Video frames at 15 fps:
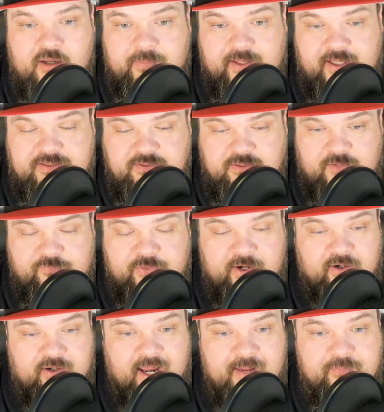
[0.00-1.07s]
Because if
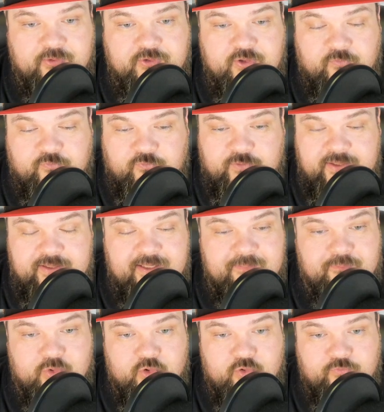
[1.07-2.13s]
they're able to freely
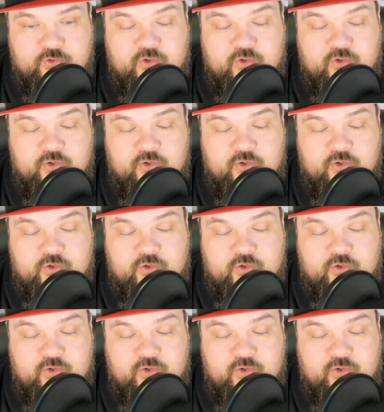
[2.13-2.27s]
move